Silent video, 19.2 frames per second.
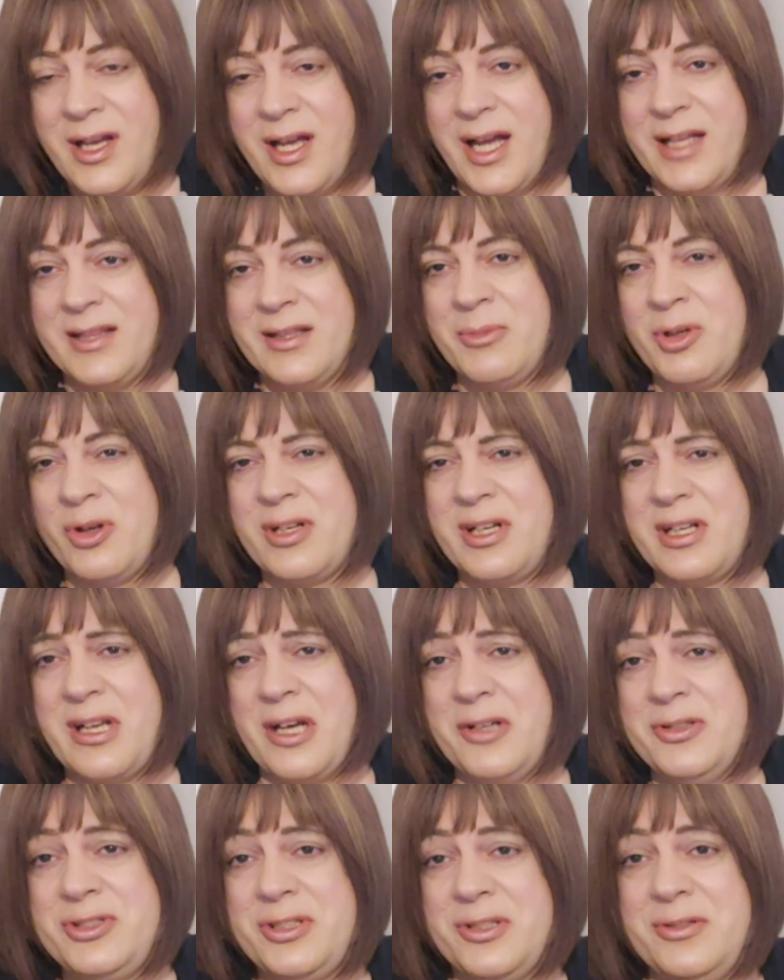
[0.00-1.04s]
and I'm not going to
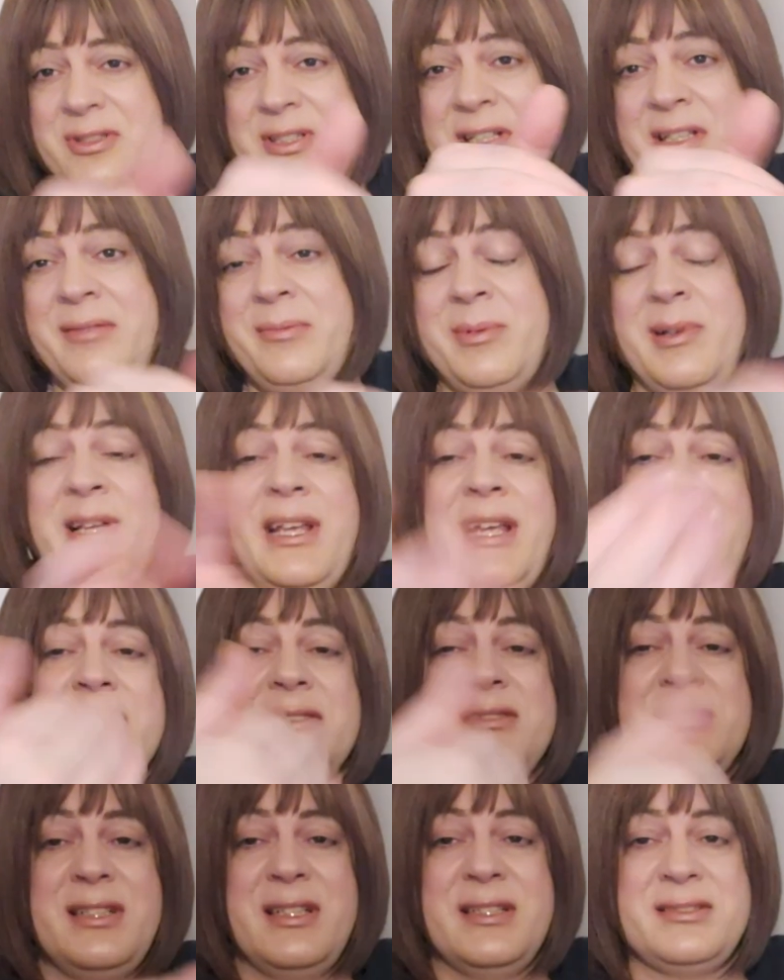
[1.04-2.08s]
go too deeply
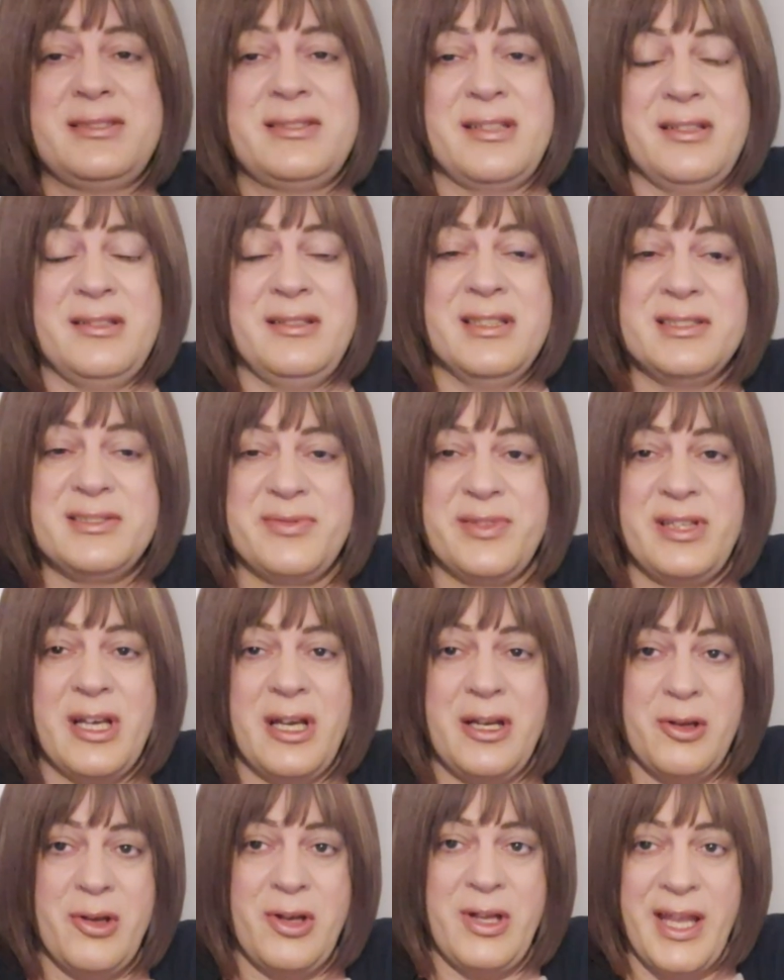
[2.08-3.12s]
into this in this
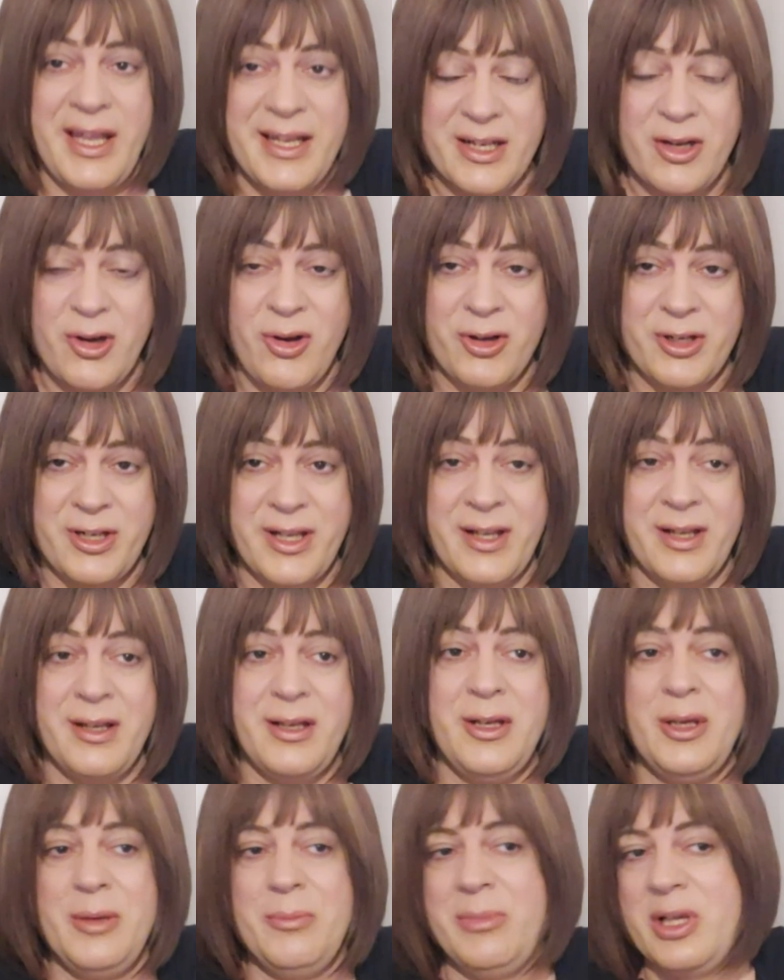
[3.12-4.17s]
video on it,
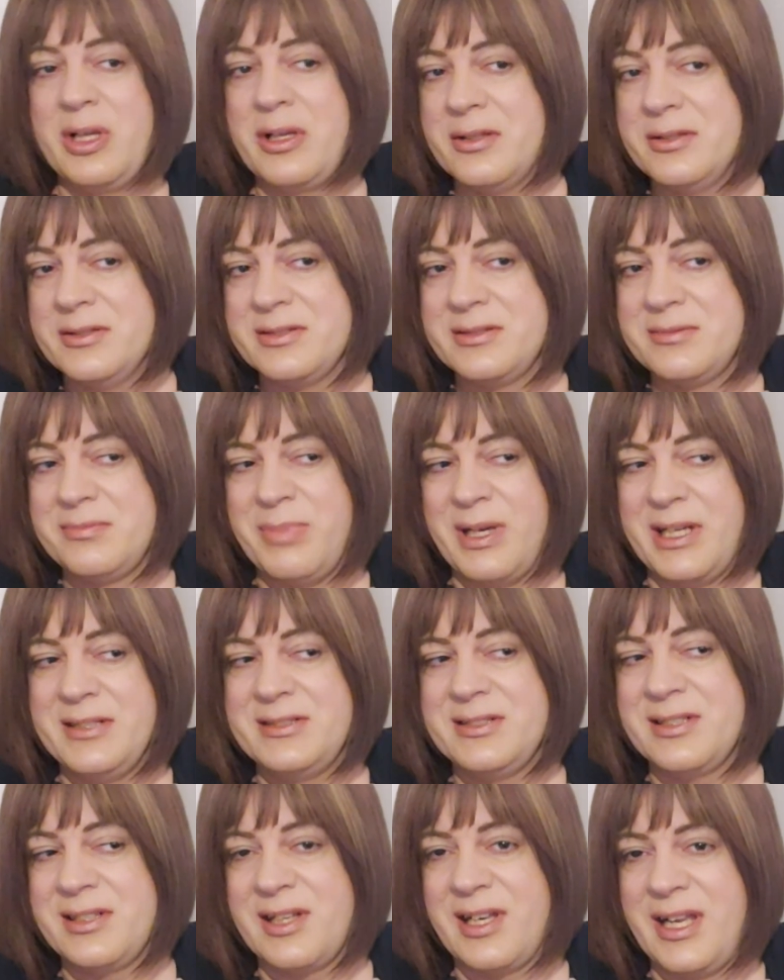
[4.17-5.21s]
because
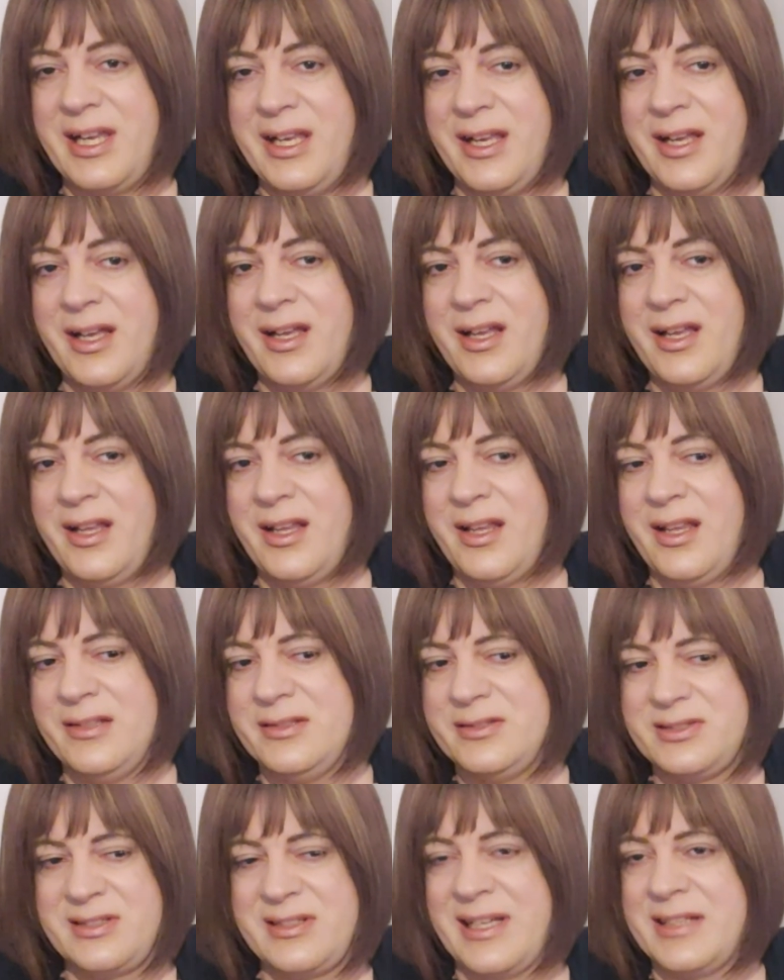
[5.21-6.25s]
basically
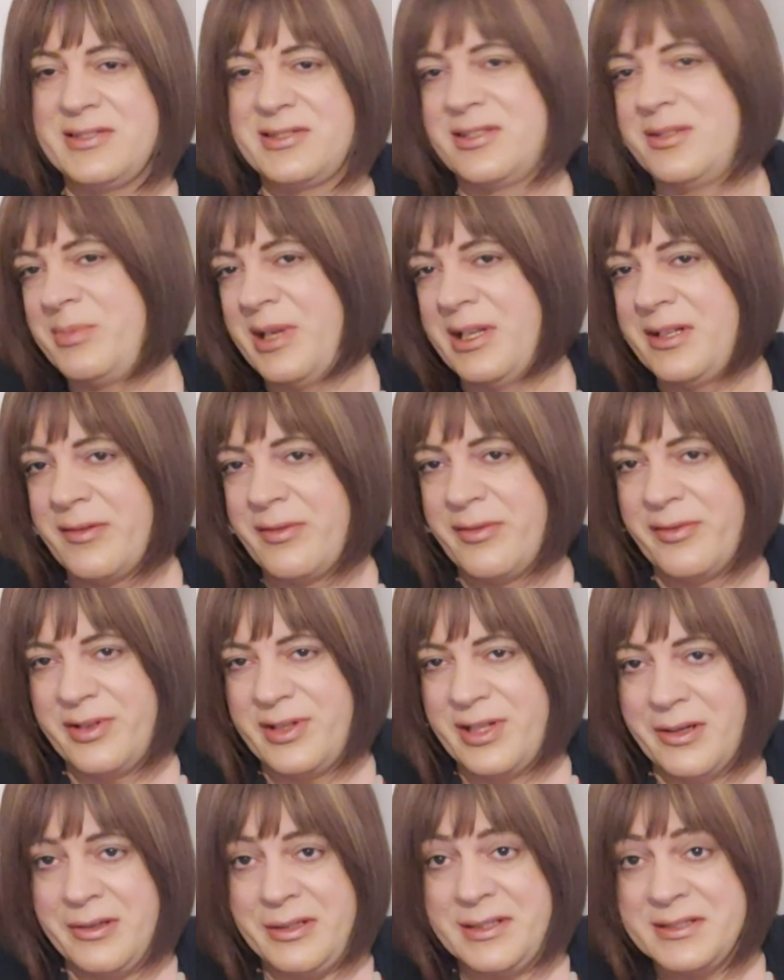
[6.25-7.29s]
that's going to be another
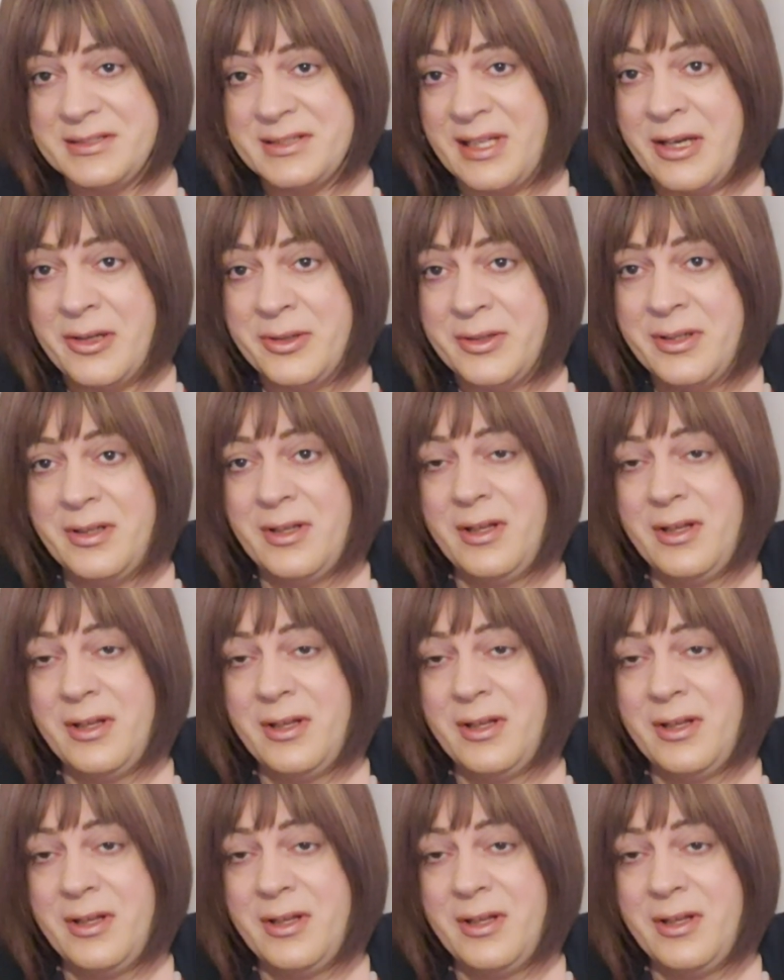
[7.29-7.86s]
video on its own.